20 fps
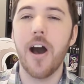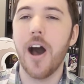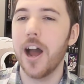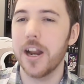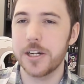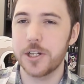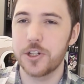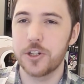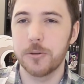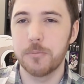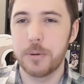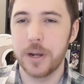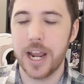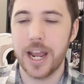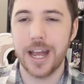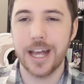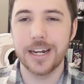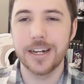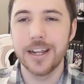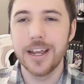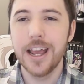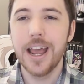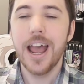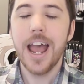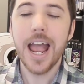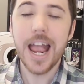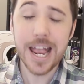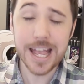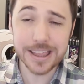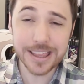hot in Japan,
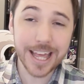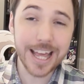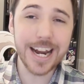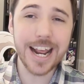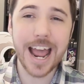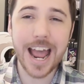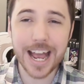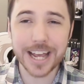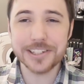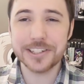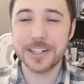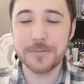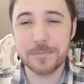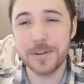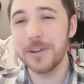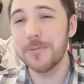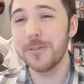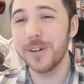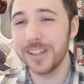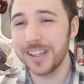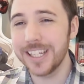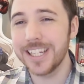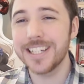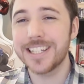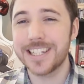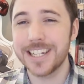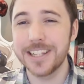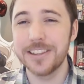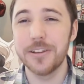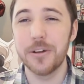and that hasn't been
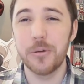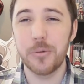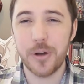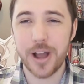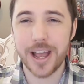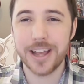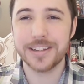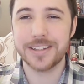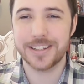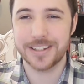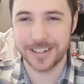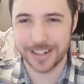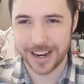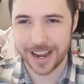released in the West